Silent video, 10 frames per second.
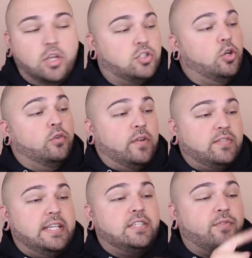
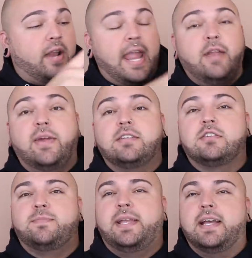250 each for eight
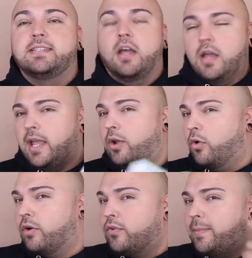razors because in
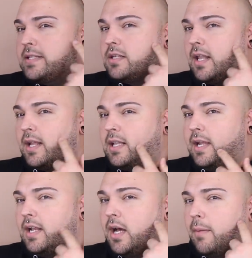order for me to like
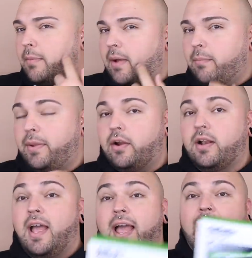clean up my
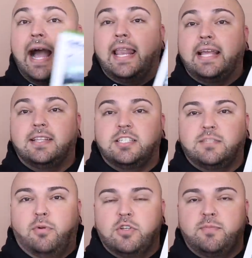beard, I like the
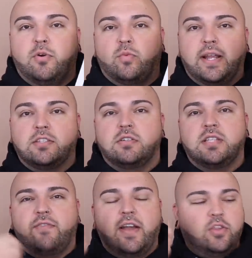disposable razors.
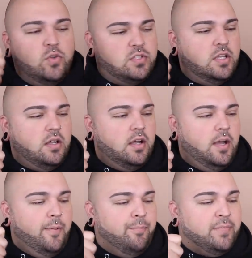If I use the
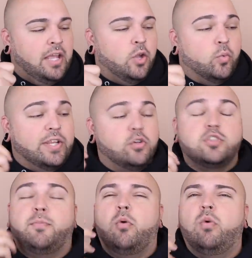um,
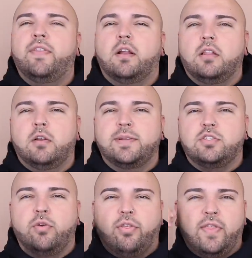reusable one, they're a little bit
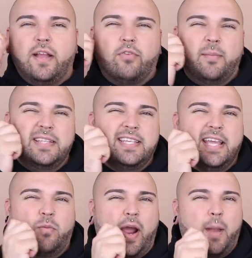too thick for me to
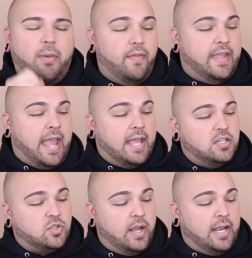get right up on the
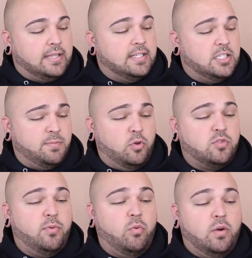edge. So I like the
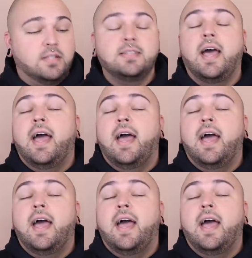disposable ones.